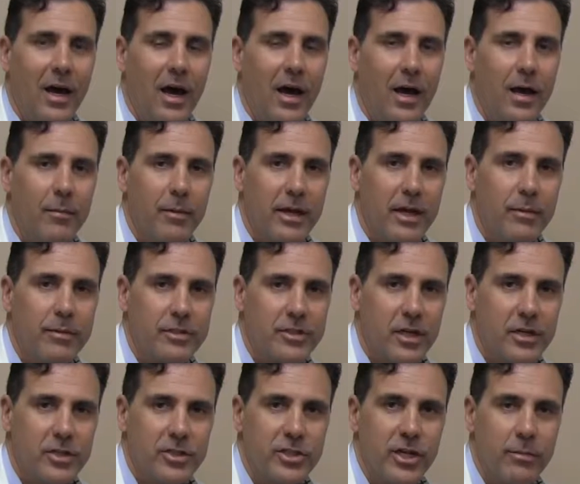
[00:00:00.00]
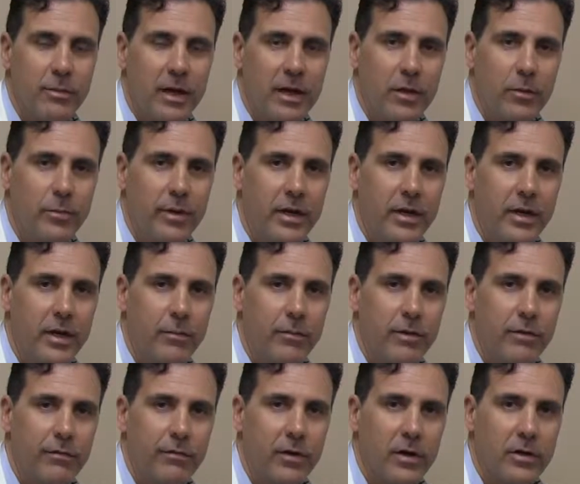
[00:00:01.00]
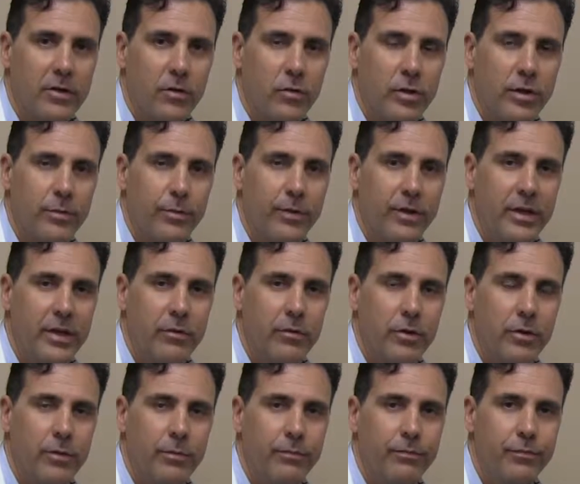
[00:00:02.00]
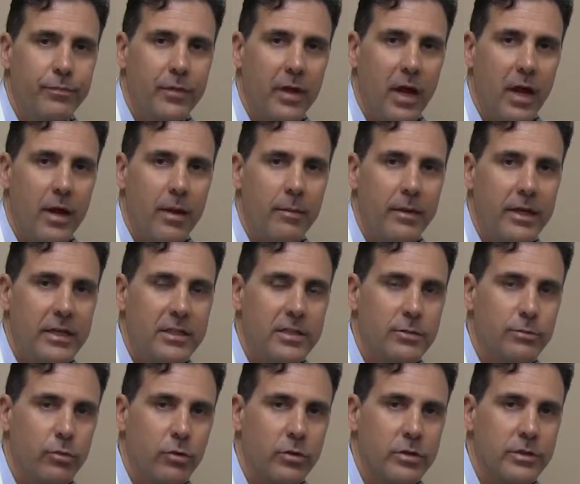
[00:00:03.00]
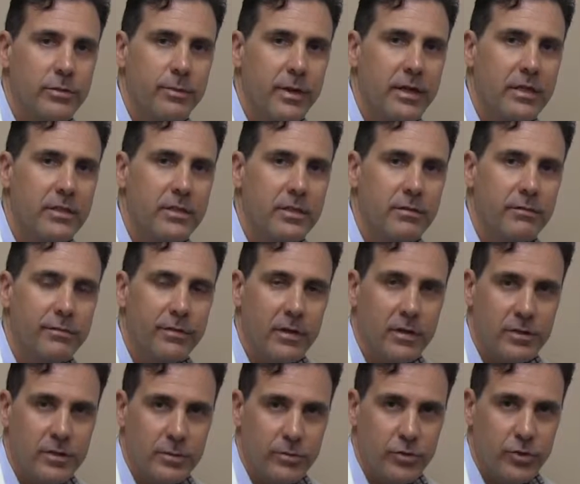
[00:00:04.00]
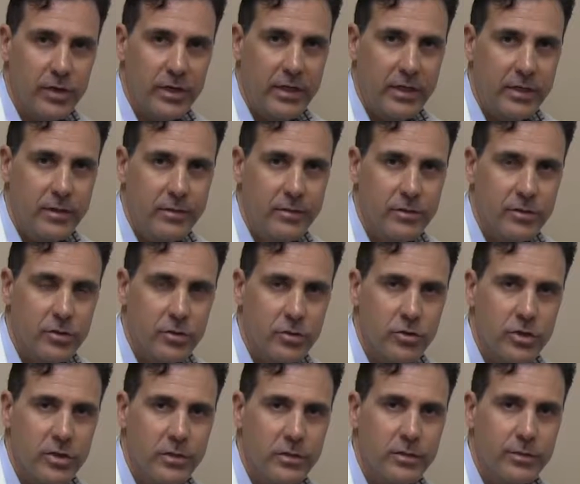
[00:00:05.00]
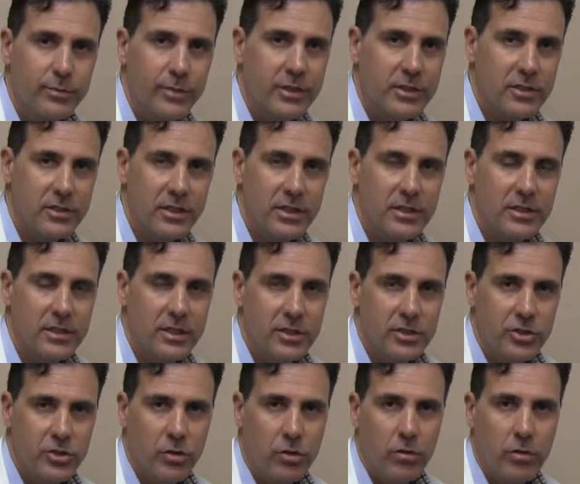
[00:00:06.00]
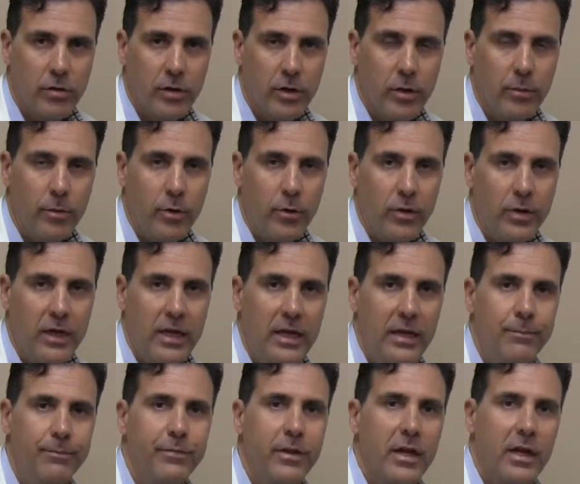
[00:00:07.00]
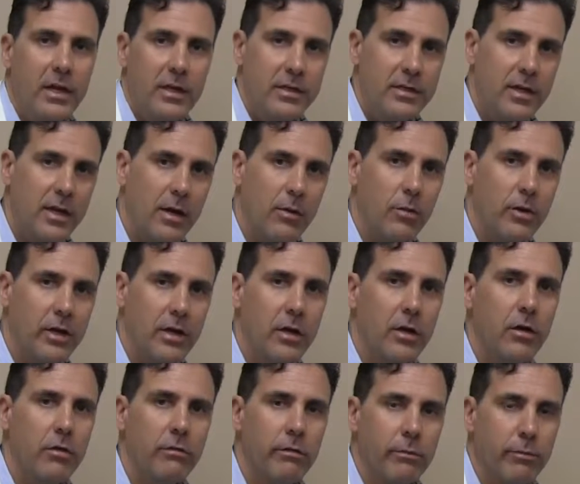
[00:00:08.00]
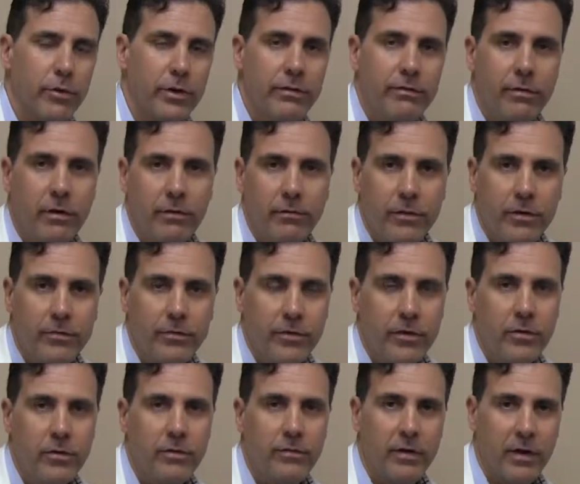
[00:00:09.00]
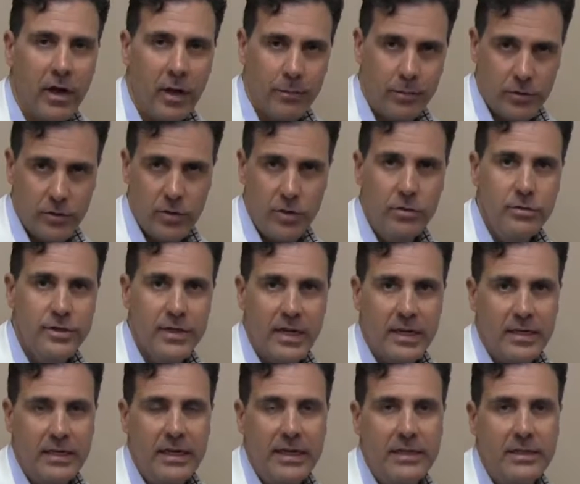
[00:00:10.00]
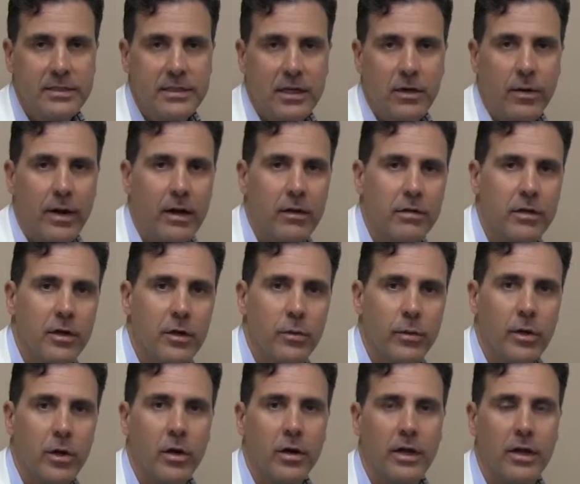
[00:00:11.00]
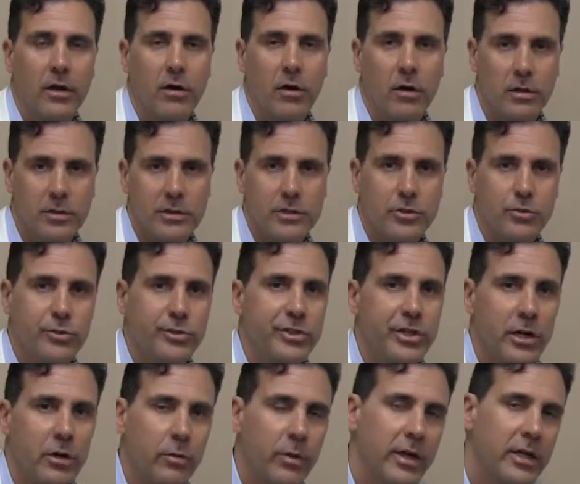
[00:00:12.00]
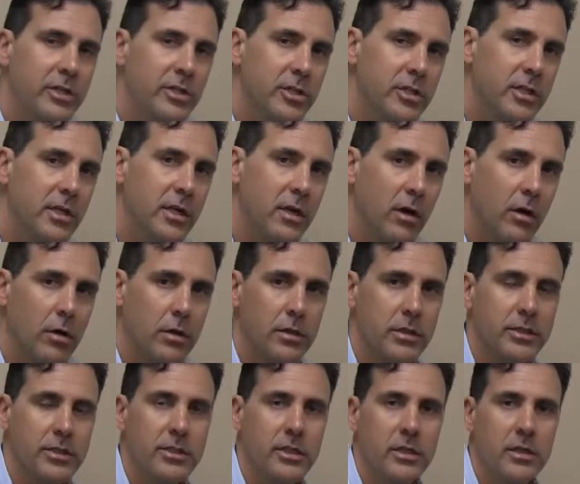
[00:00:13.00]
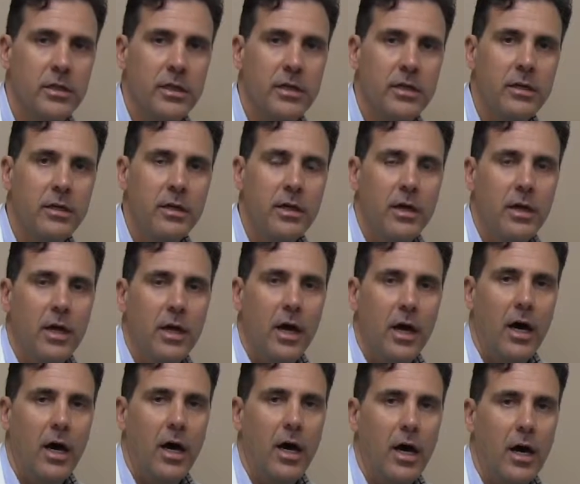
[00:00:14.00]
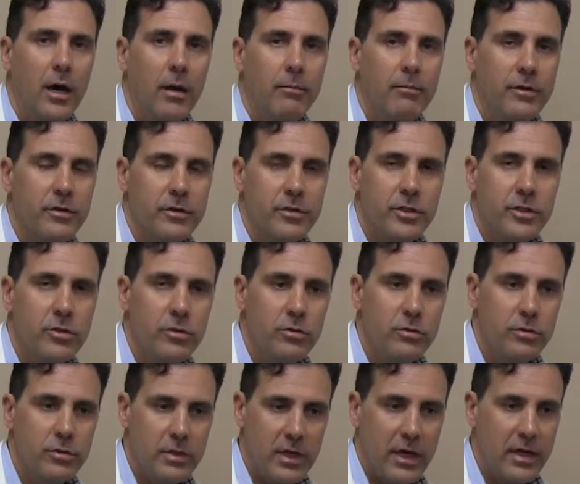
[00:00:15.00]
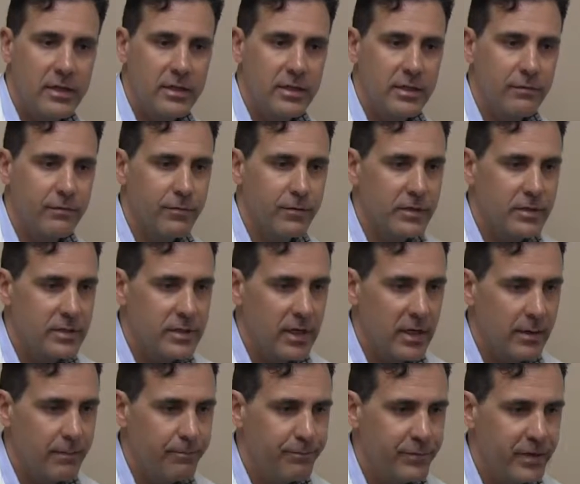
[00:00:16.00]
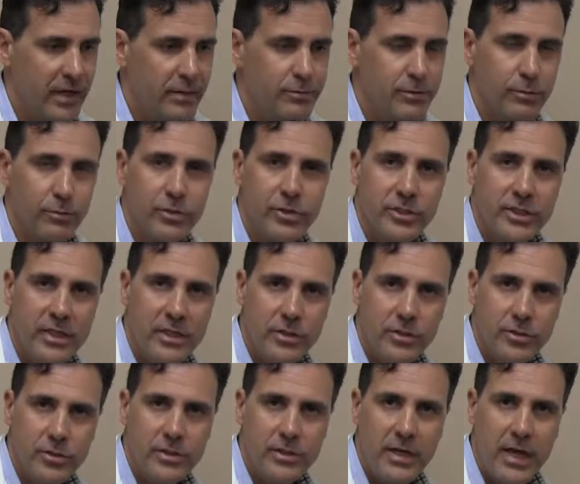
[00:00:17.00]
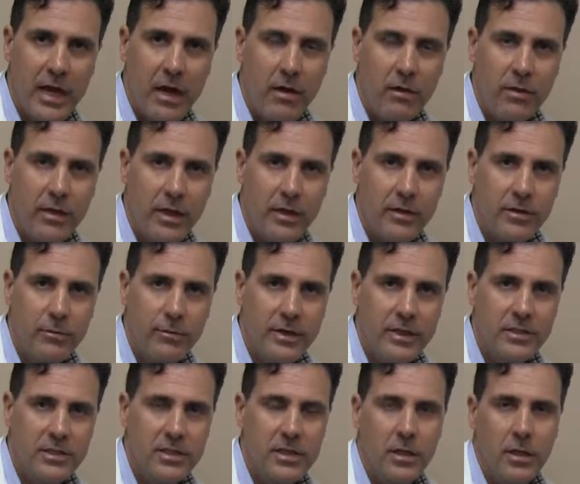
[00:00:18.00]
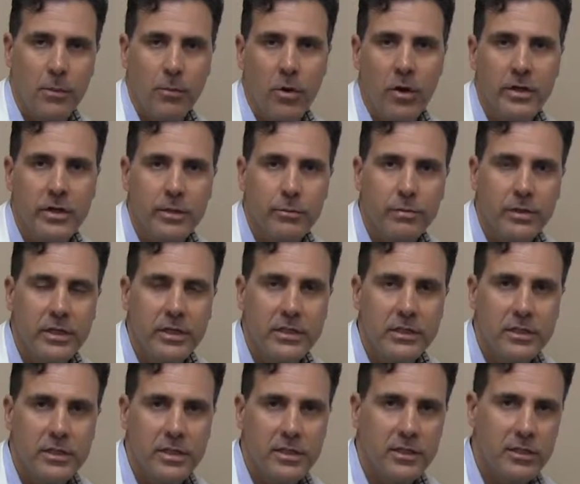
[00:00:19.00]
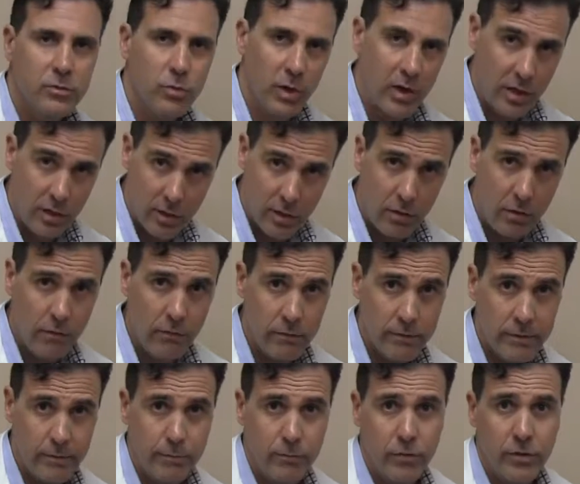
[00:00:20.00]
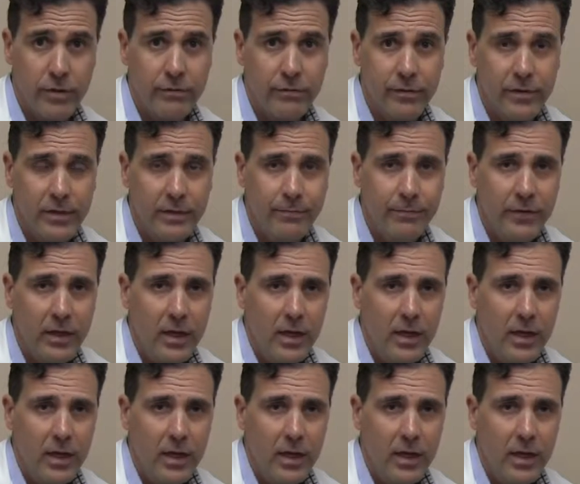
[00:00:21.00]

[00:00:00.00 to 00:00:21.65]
Hi, my name is Dr. J. Michael Bennett. I'm with the Fawn Orthopedic Group. I'm a sports medicine fellowship trained surgeon specializing in shoulder, elbow, and knee. Today we're going to go over a brief overview of a couple new techniques that are out there regarding cartilage regeneration and cartilage healing. There are two different types of procedures now that you may see on the marketplace, and I just wanted to go over them briefly.